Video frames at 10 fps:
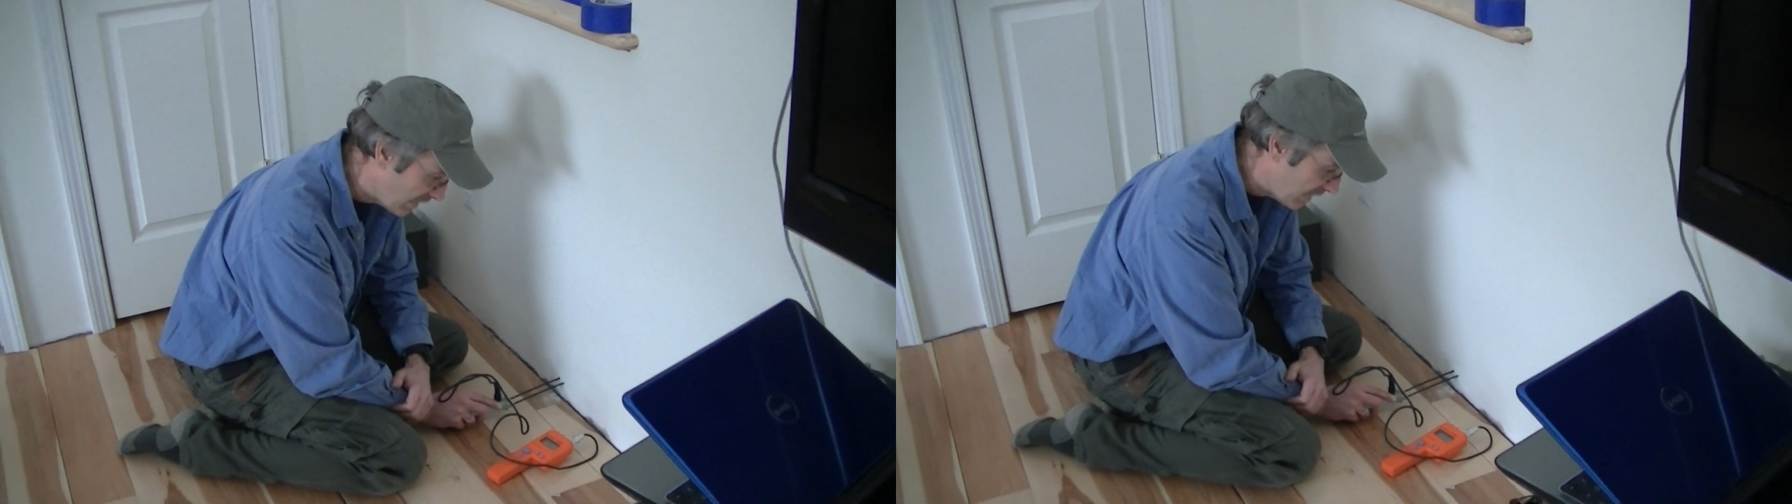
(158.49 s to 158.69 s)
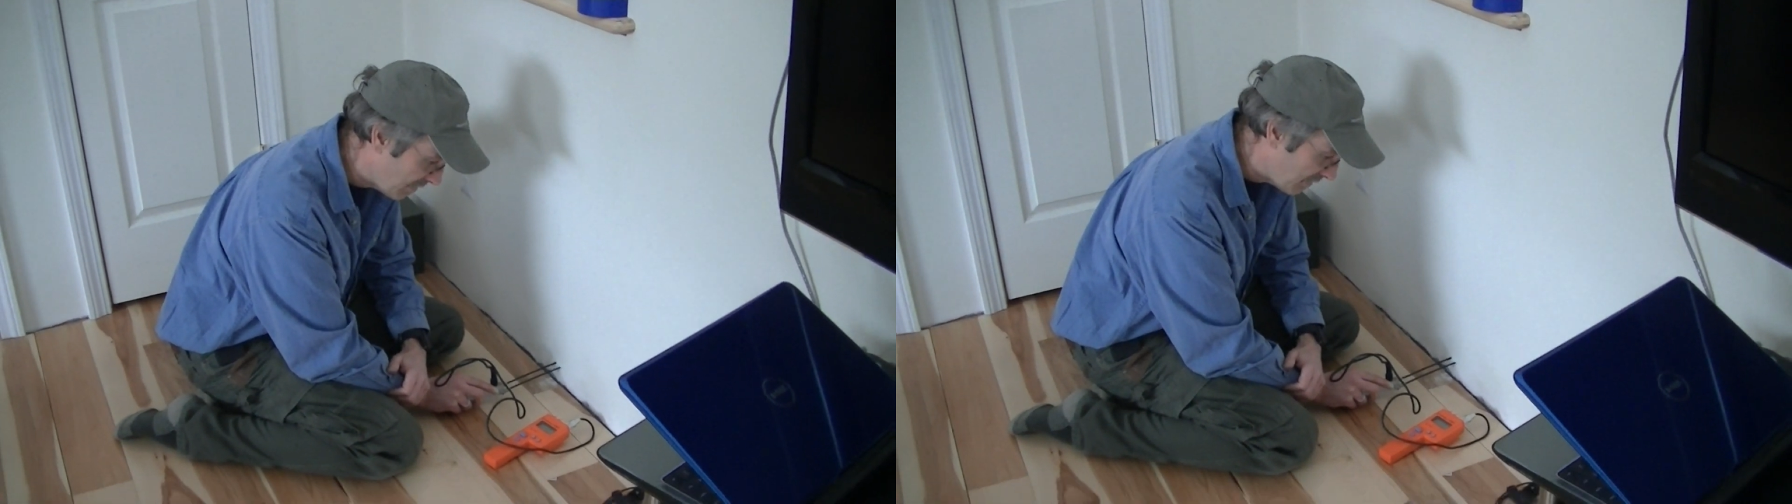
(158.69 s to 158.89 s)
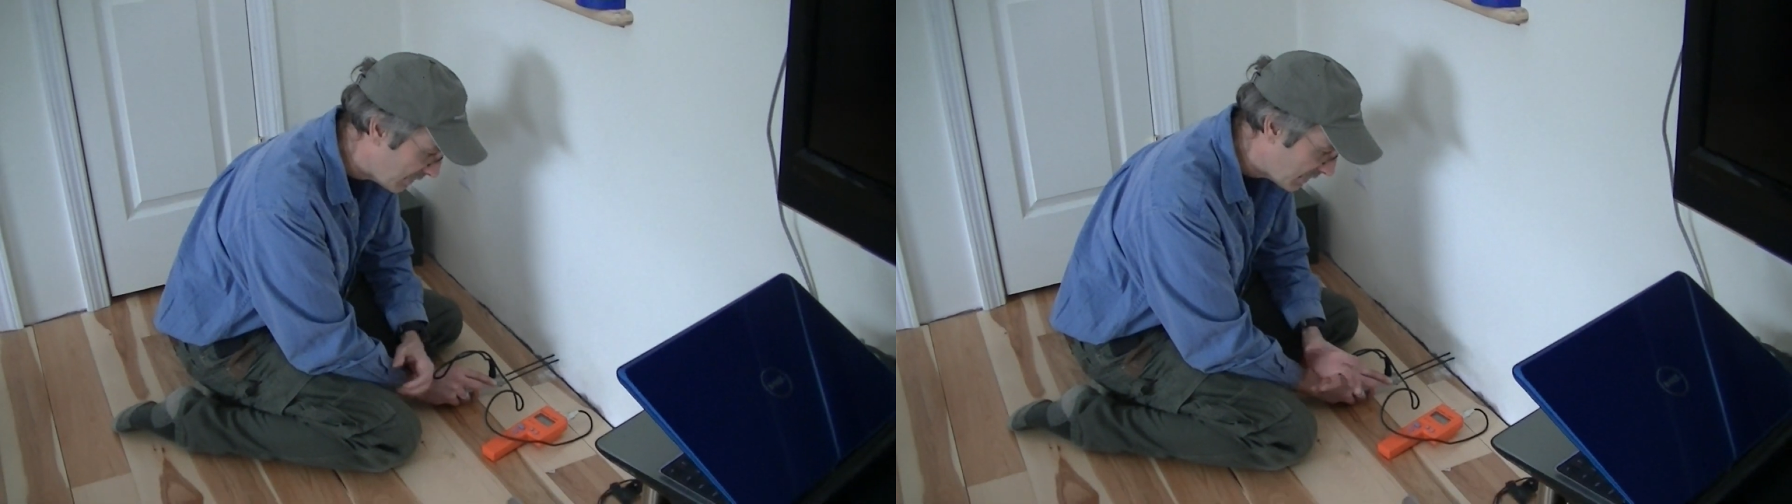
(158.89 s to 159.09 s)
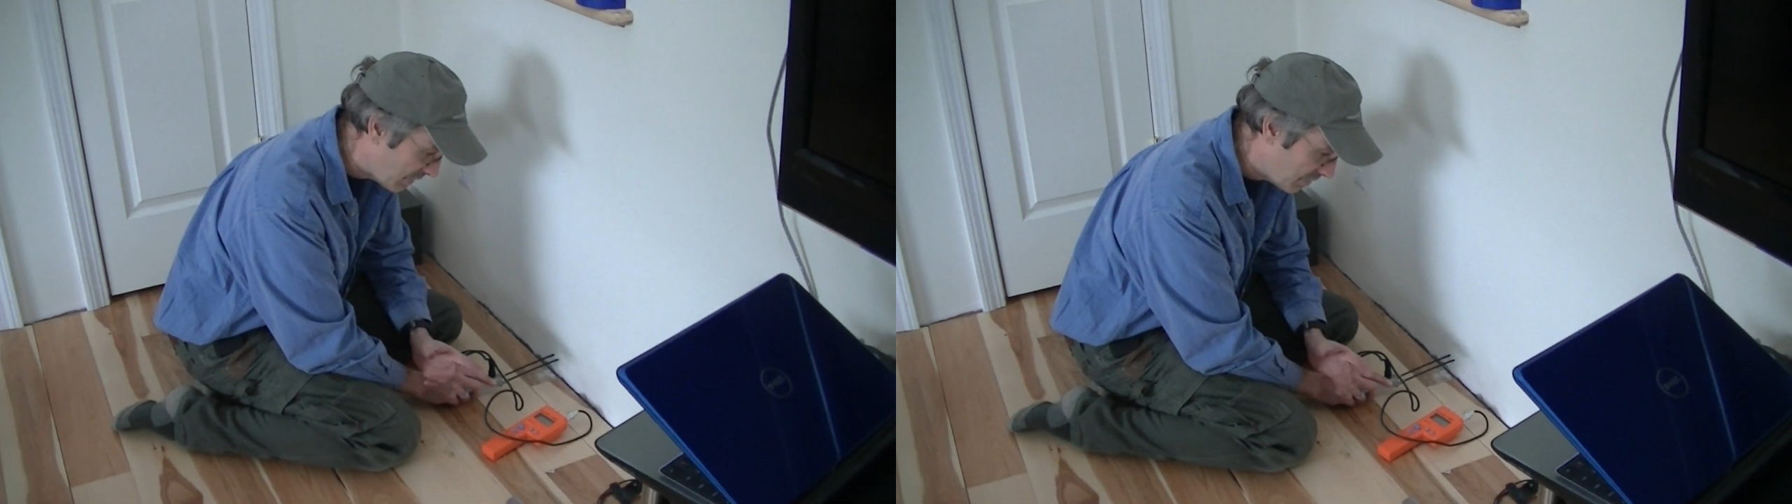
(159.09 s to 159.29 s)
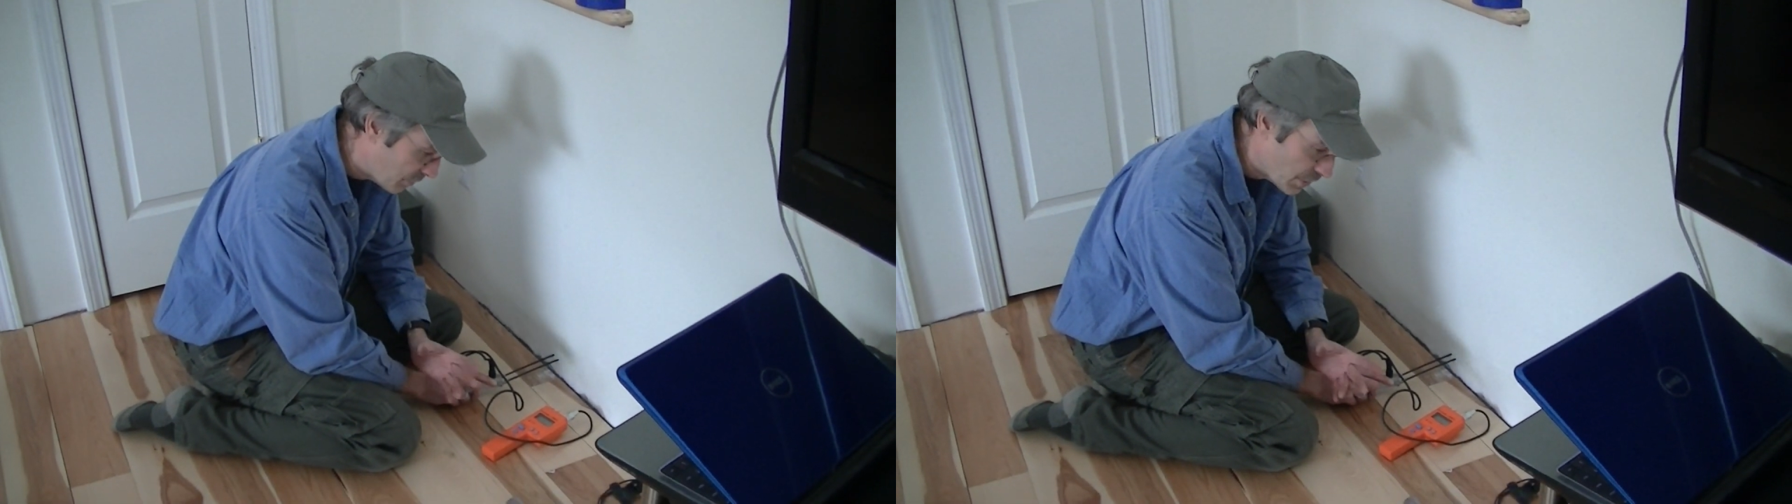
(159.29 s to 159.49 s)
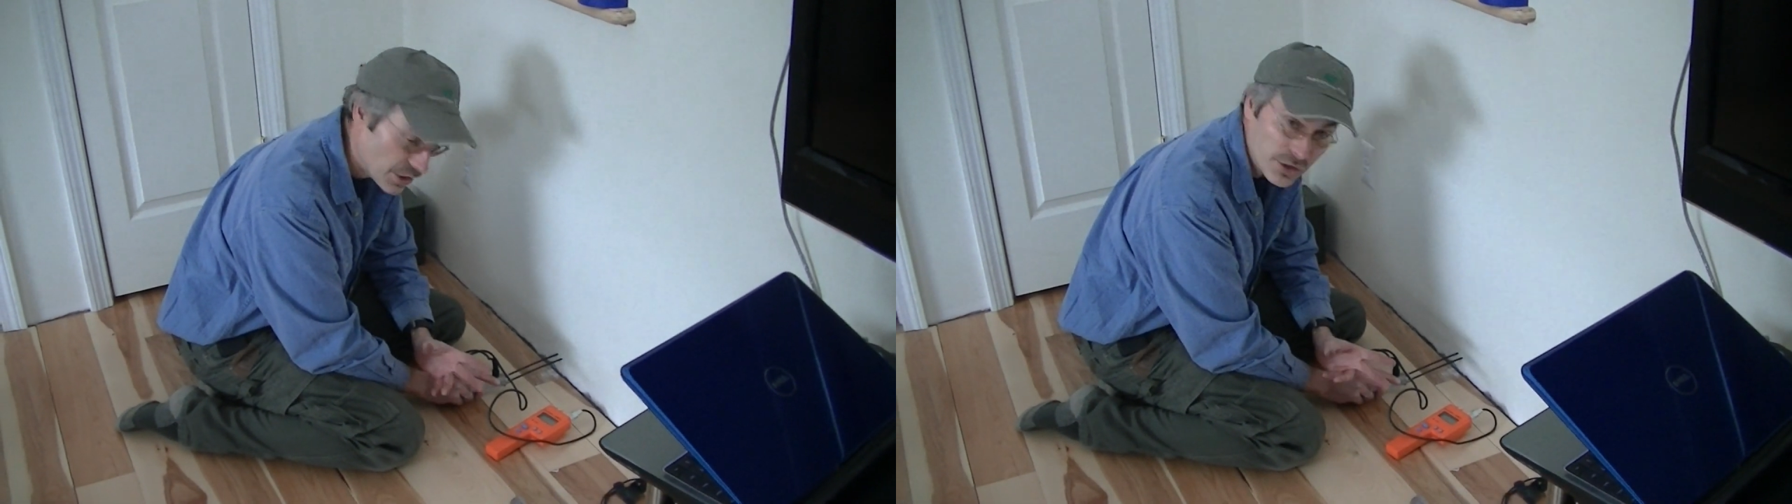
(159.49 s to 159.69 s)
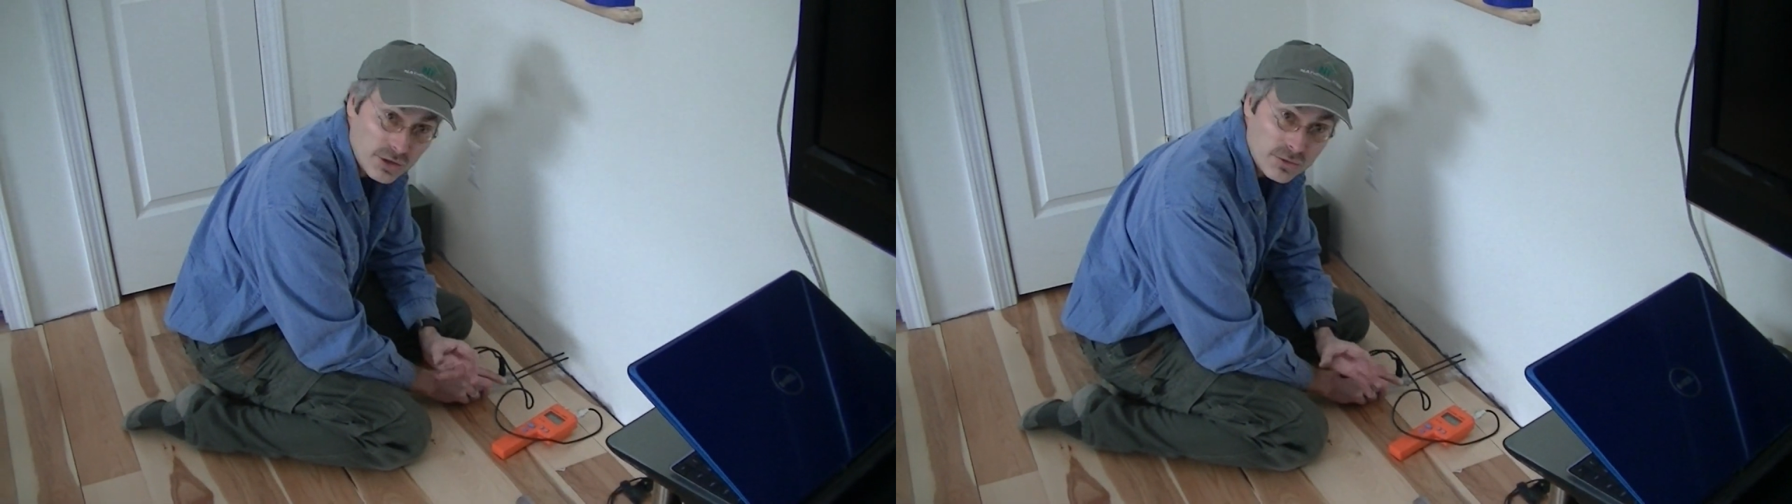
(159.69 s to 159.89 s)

that moisture